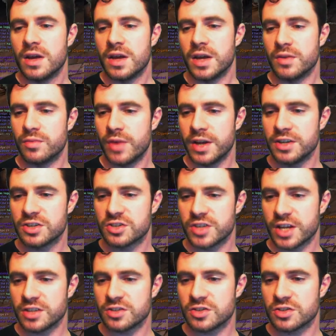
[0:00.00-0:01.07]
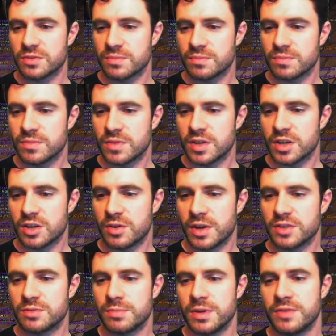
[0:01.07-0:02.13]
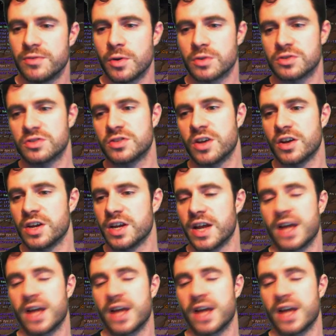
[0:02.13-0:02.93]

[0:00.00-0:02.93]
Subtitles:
In range stance, grants me Fox's Cunning,